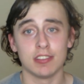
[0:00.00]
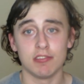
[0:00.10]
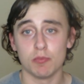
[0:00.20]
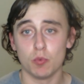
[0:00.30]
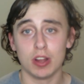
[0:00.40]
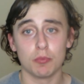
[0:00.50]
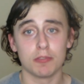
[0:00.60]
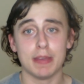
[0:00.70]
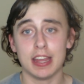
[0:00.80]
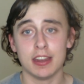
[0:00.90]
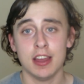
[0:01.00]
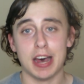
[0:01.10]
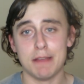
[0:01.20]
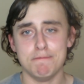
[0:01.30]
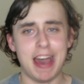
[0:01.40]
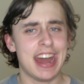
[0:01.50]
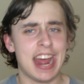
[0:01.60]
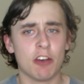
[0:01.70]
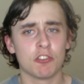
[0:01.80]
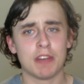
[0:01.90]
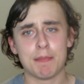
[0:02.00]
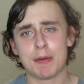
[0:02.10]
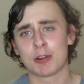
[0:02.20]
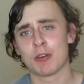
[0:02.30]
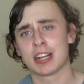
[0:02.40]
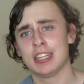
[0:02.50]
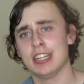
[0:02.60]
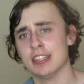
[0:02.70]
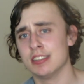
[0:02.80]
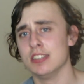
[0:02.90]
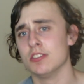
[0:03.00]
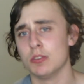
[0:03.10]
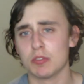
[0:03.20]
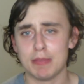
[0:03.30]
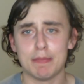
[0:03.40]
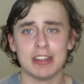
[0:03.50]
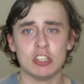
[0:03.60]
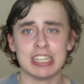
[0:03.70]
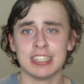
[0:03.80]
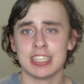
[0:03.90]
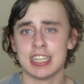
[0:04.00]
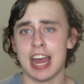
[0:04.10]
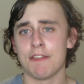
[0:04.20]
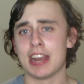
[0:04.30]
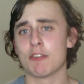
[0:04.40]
Season one was made by Madhouse, if I remember correctly, and then season two was made by JC Staff.